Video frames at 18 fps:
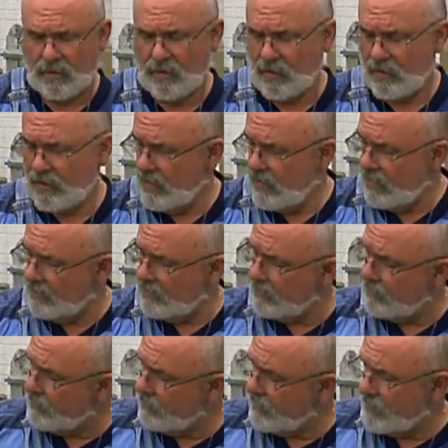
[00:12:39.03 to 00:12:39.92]
you need
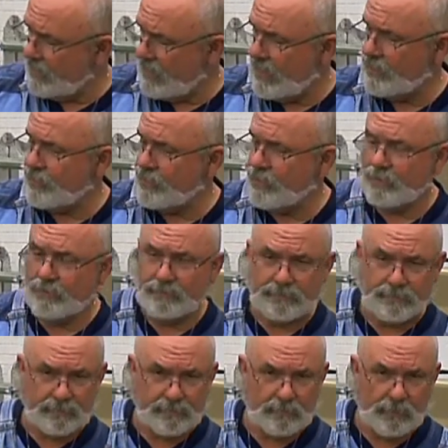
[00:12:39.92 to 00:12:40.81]
to test your
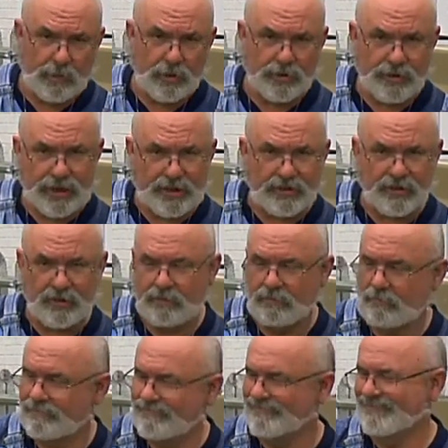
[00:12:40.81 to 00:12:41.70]
multis.
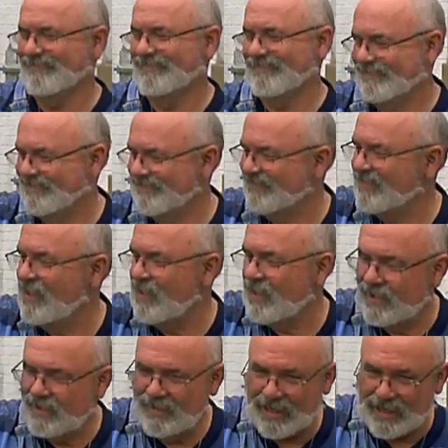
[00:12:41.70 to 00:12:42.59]

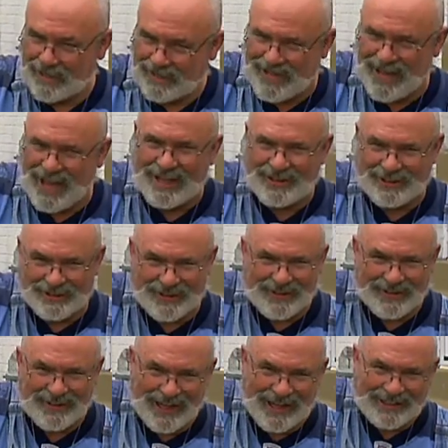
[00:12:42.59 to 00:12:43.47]
You need to test
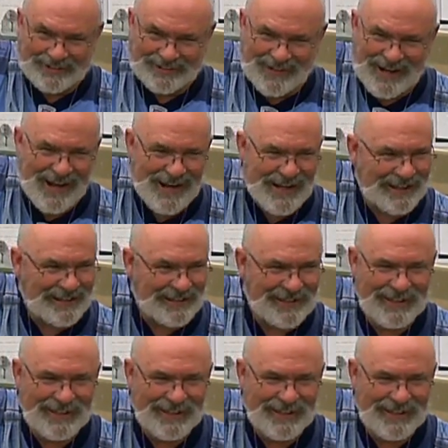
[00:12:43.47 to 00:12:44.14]
your electronics.